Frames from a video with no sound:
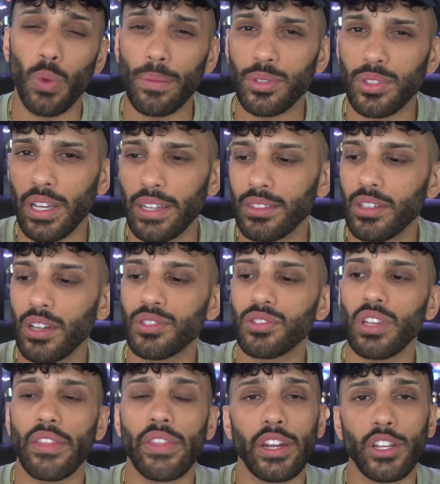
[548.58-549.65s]
website does
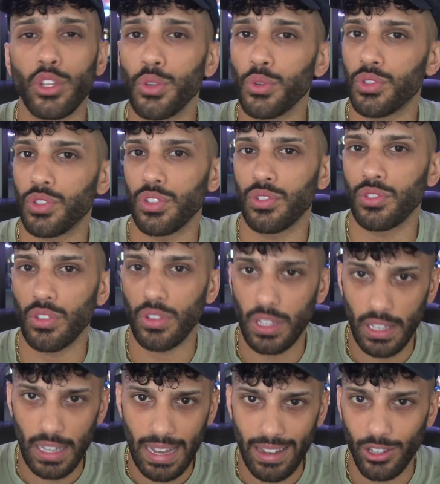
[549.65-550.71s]
say that it uses
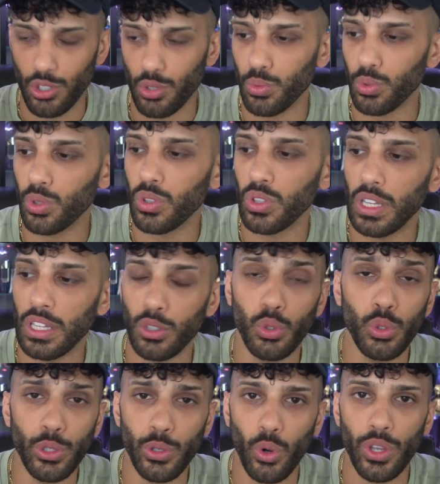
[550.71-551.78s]
the actual
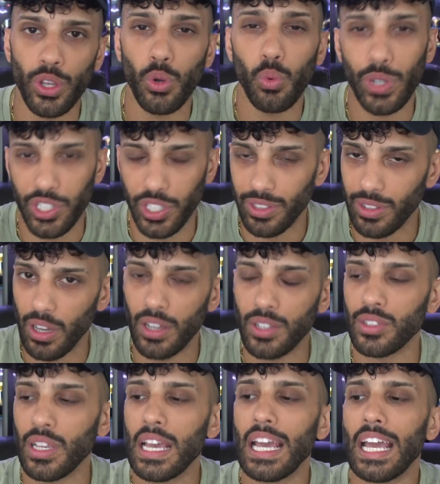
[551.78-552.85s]
oud oil, which it
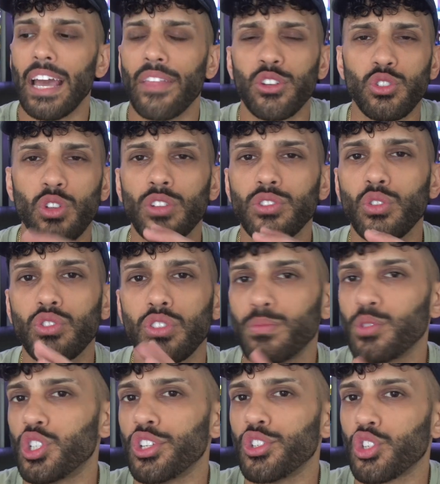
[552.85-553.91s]
does, and there's also
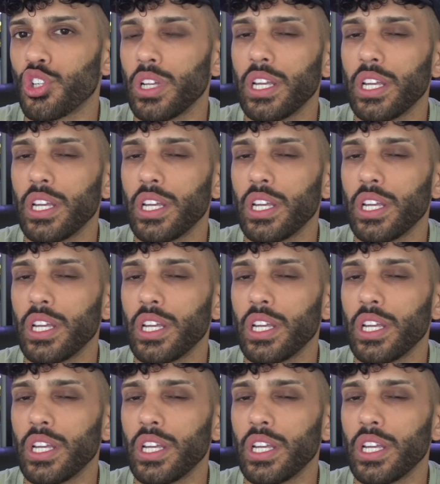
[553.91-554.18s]
some ginger